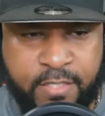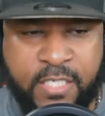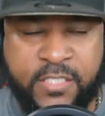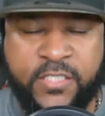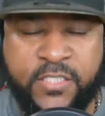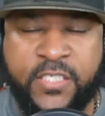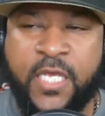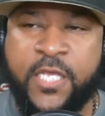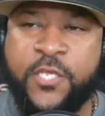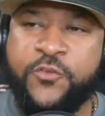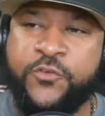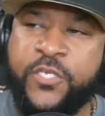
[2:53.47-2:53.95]

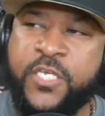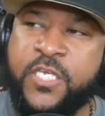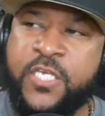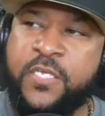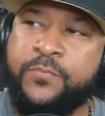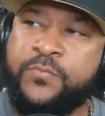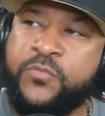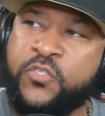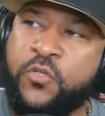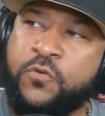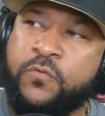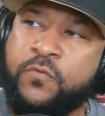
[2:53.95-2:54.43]
That's how you
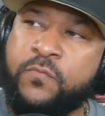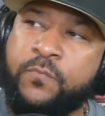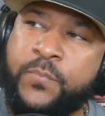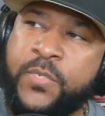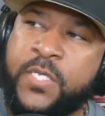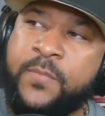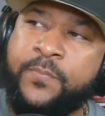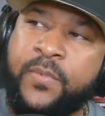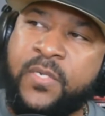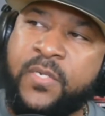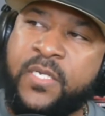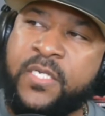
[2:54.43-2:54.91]
keep certain
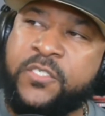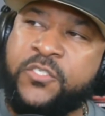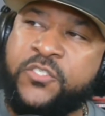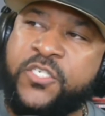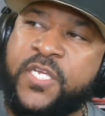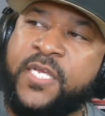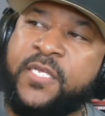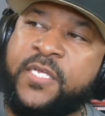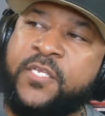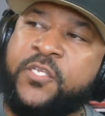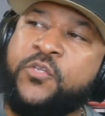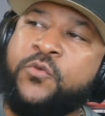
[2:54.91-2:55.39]
people in
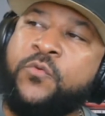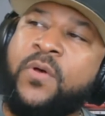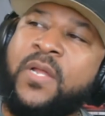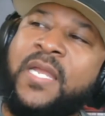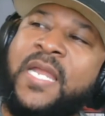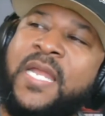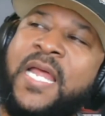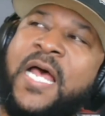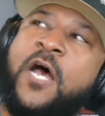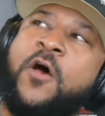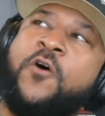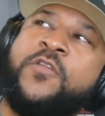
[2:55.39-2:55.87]
check. You
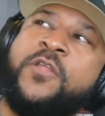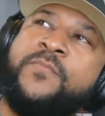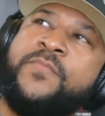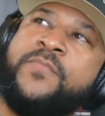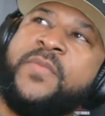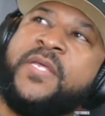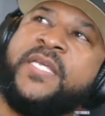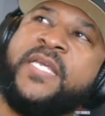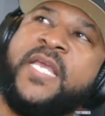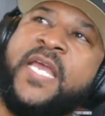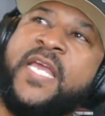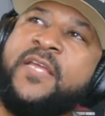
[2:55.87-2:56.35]
allow them
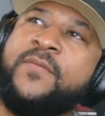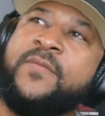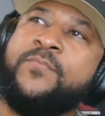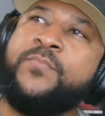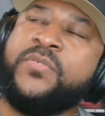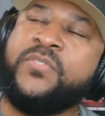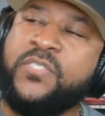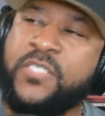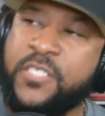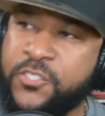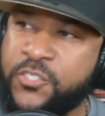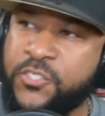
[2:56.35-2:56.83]
to gain
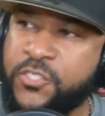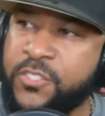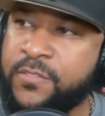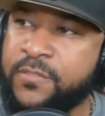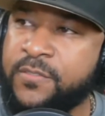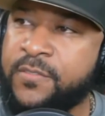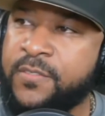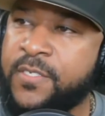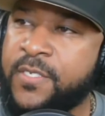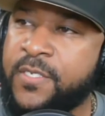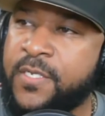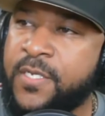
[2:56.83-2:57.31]
position,
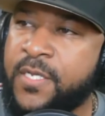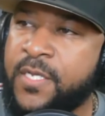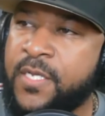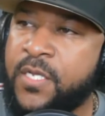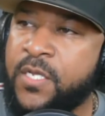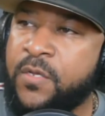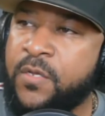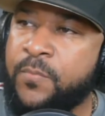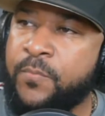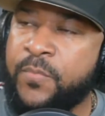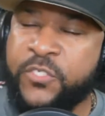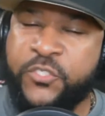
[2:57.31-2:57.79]

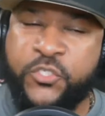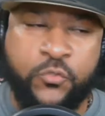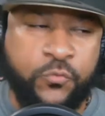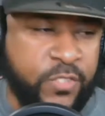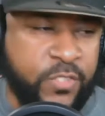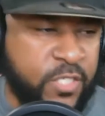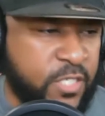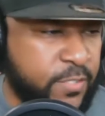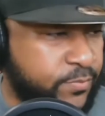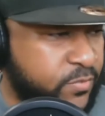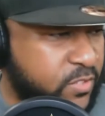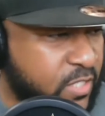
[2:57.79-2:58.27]
but you
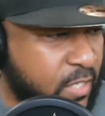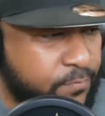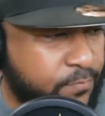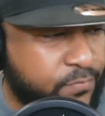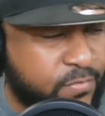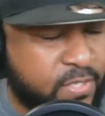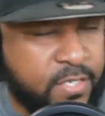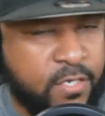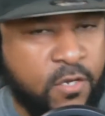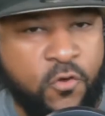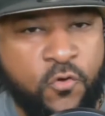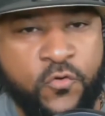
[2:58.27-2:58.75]
keep
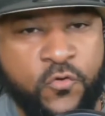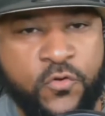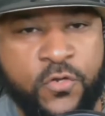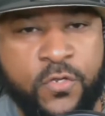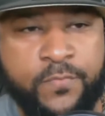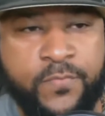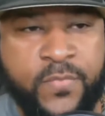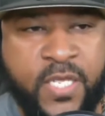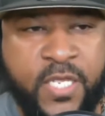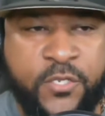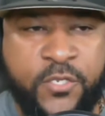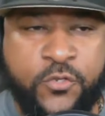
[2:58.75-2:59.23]
something on
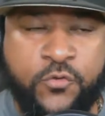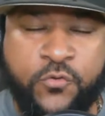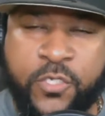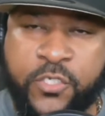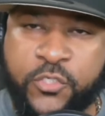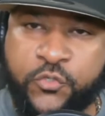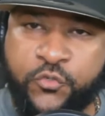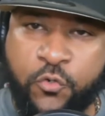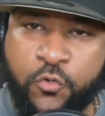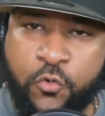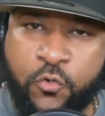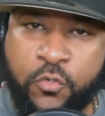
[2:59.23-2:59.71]
them and you
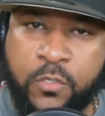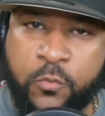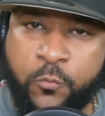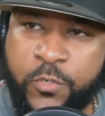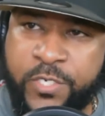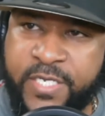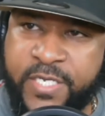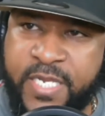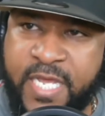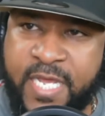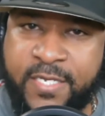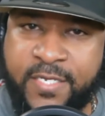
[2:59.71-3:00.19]
control them
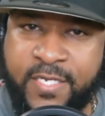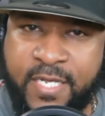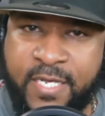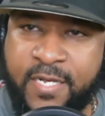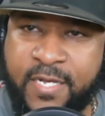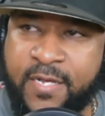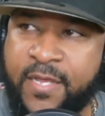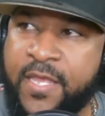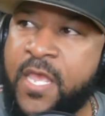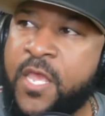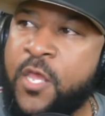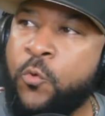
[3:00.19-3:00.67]
with that
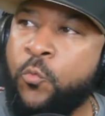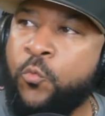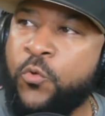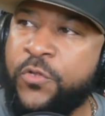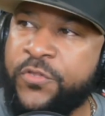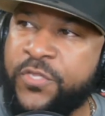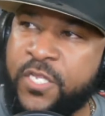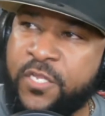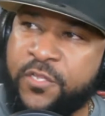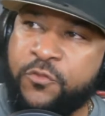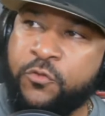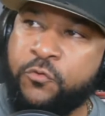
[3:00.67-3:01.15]
there,
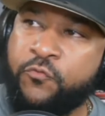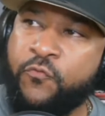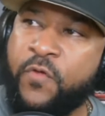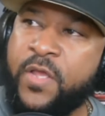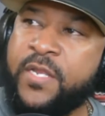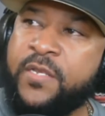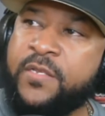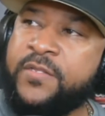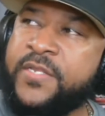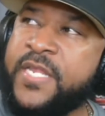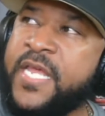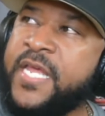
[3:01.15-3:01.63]
with the
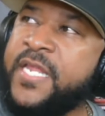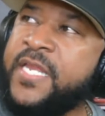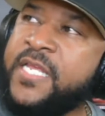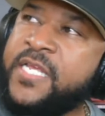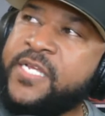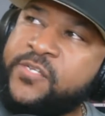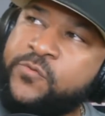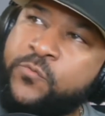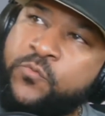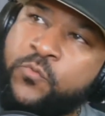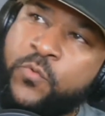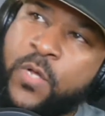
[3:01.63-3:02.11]
threat that
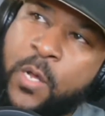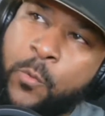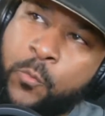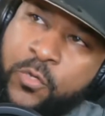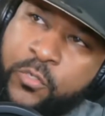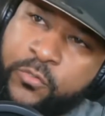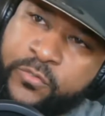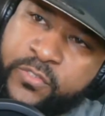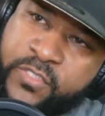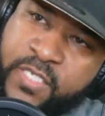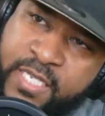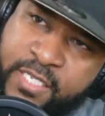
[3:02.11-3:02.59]
it I
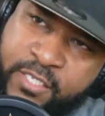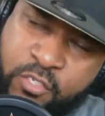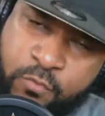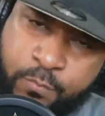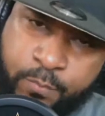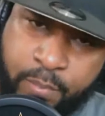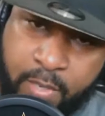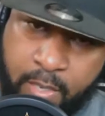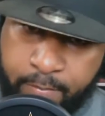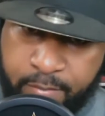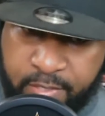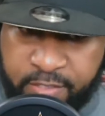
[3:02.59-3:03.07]
will take you
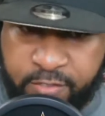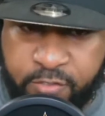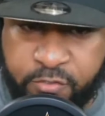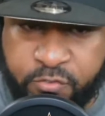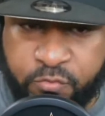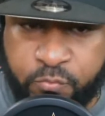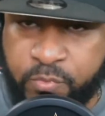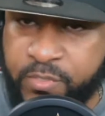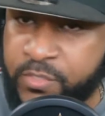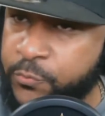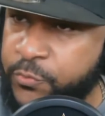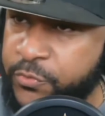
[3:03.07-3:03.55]
public,
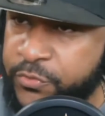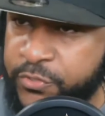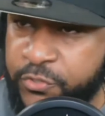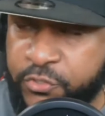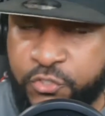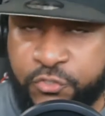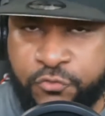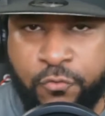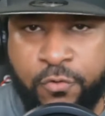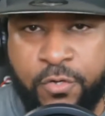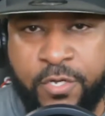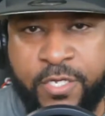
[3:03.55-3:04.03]
this one will
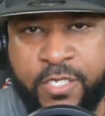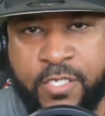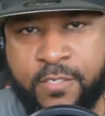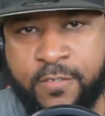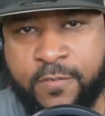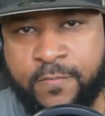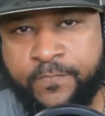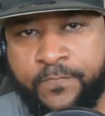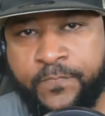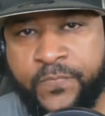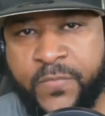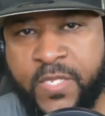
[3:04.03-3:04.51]
destroy you
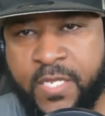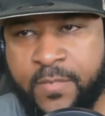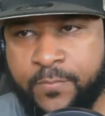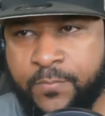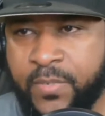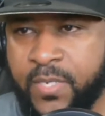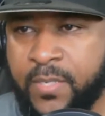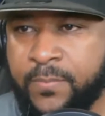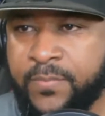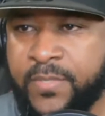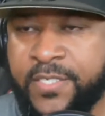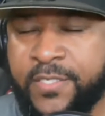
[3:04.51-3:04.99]
in
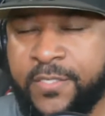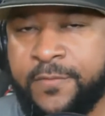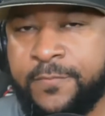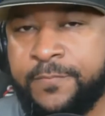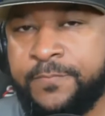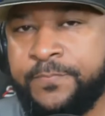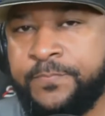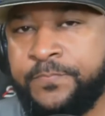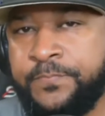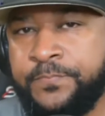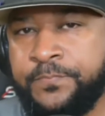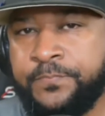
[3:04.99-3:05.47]
public.
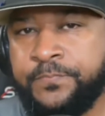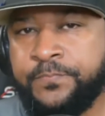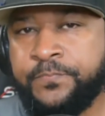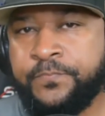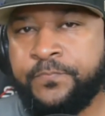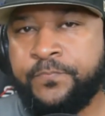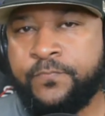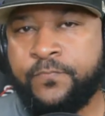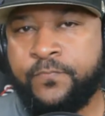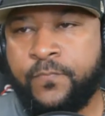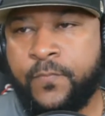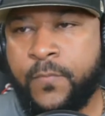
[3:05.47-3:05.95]

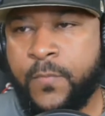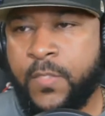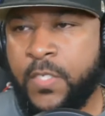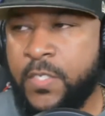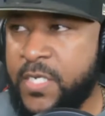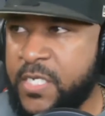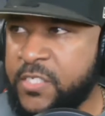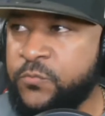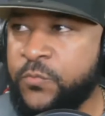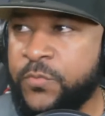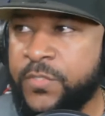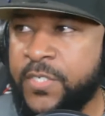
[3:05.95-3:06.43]

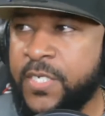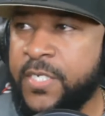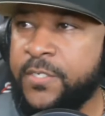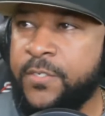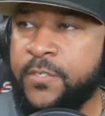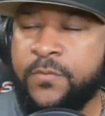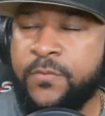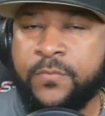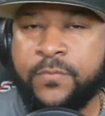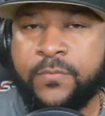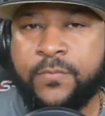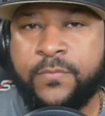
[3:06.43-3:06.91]
That's what they
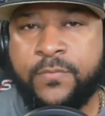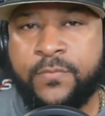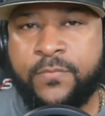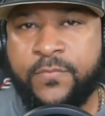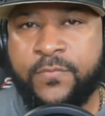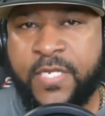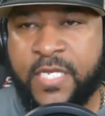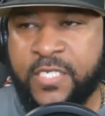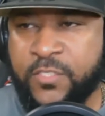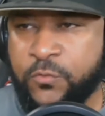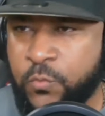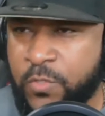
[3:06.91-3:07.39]
do.
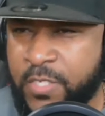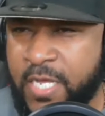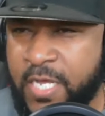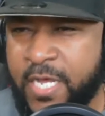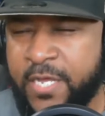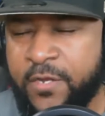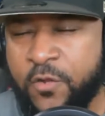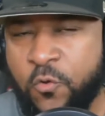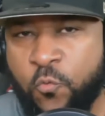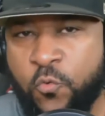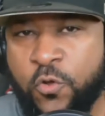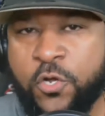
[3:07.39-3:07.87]
That's what
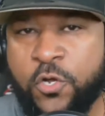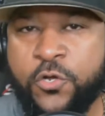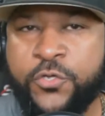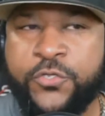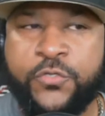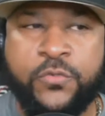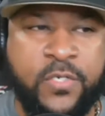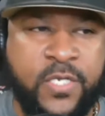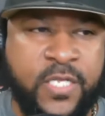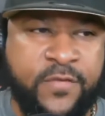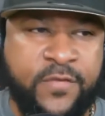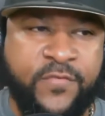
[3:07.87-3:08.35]
kind of world
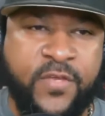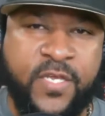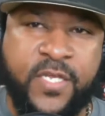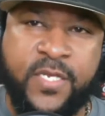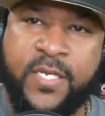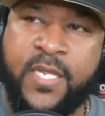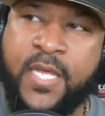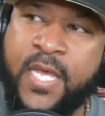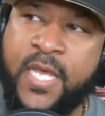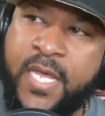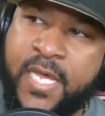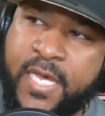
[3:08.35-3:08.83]
you live in
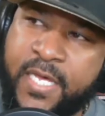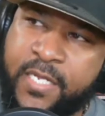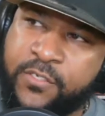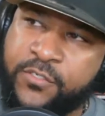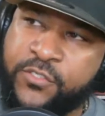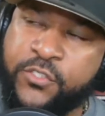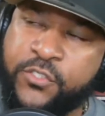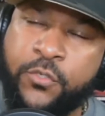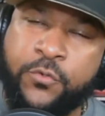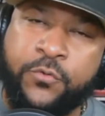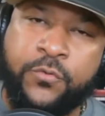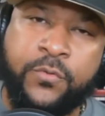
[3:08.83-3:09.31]
at a
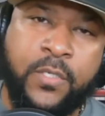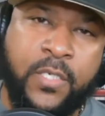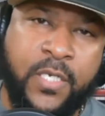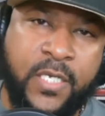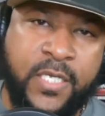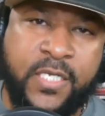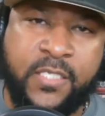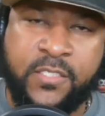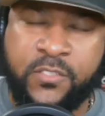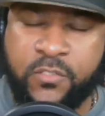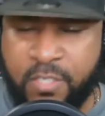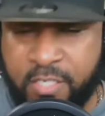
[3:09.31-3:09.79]
certain
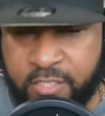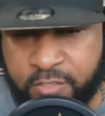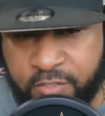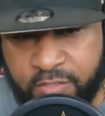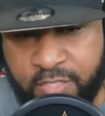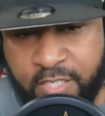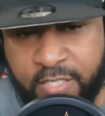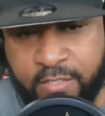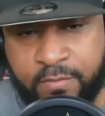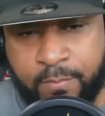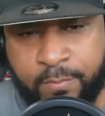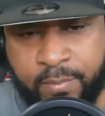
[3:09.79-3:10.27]
layer. So let's
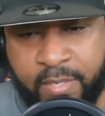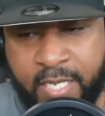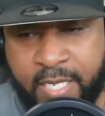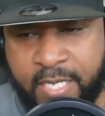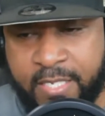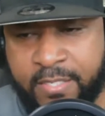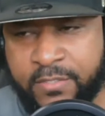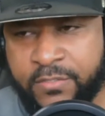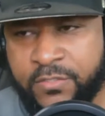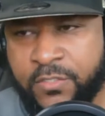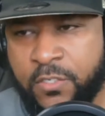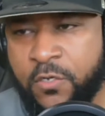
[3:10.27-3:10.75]
take the
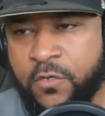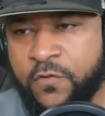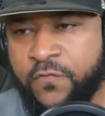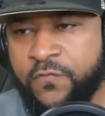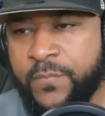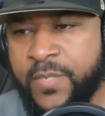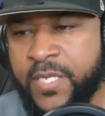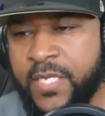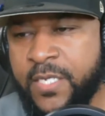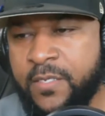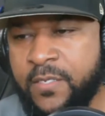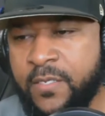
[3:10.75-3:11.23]
blinders
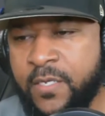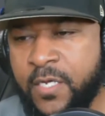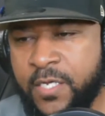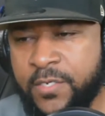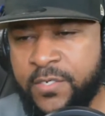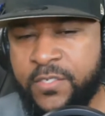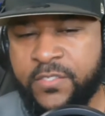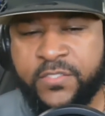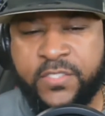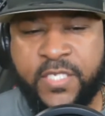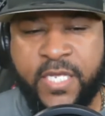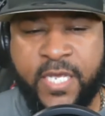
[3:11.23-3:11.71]
off, man.
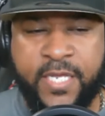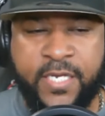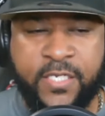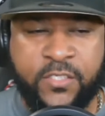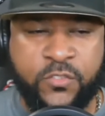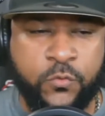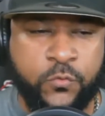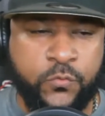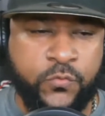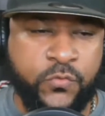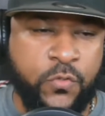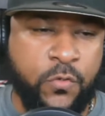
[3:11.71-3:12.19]
Understand
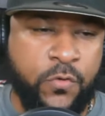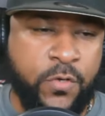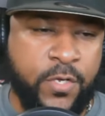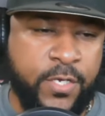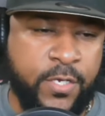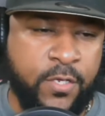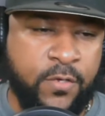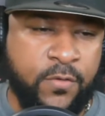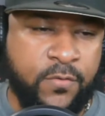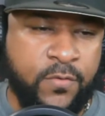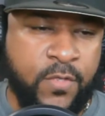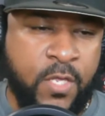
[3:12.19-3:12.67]
this is what's
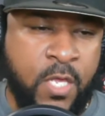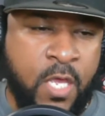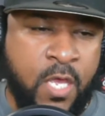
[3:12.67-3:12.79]
going on.